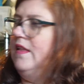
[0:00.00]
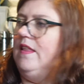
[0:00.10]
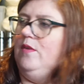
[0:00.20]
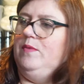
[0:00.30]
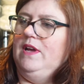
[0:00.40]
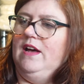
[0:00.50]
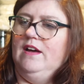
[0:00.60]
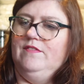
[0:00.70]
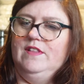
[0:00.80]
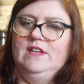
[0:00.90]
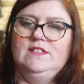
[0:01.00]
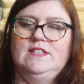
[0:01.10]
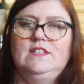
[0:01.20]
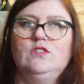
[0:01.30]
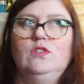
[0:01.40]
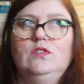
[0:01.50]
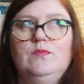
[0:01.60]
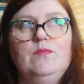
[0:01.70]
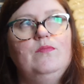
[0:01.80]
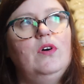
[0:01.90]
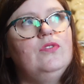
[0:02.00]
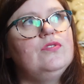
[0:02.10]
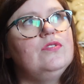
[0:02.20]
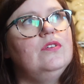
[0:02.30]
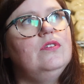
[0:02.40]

Then we have this. This is called Moss.